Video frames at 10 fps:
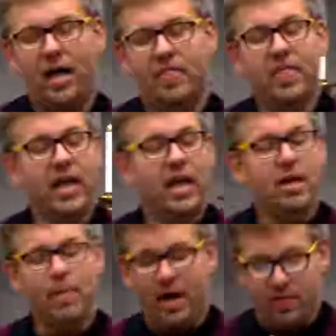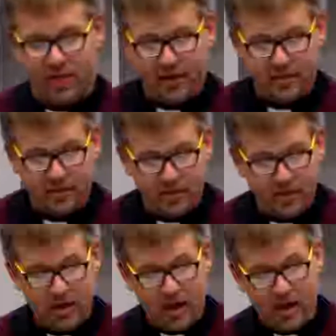thinking about this
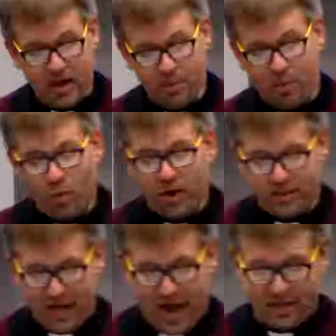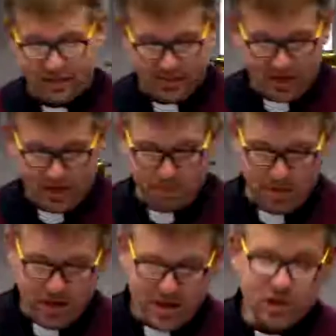important task. Let's get
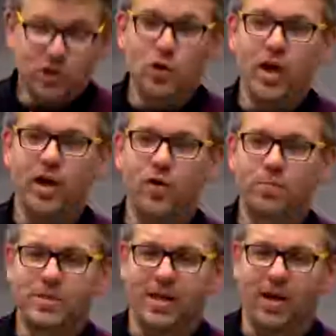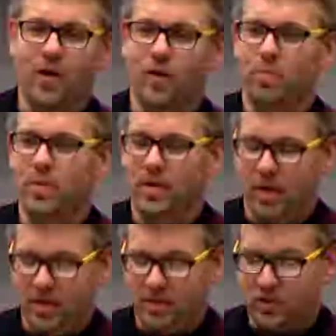them shooting hoops at home,
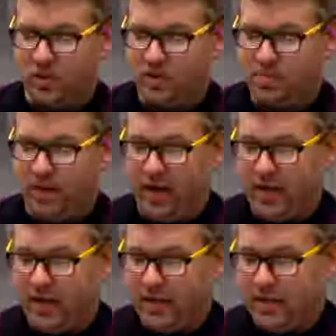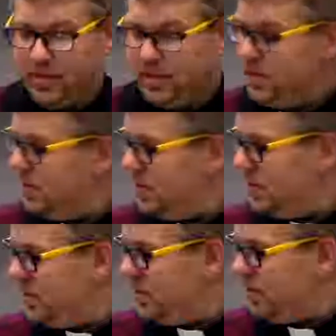so to speak.
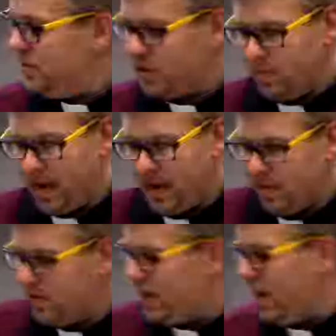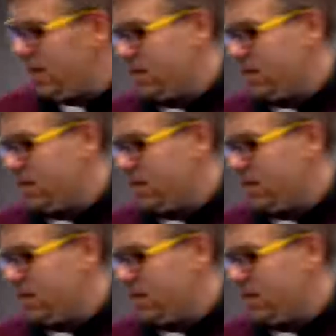Turn back over to Nick.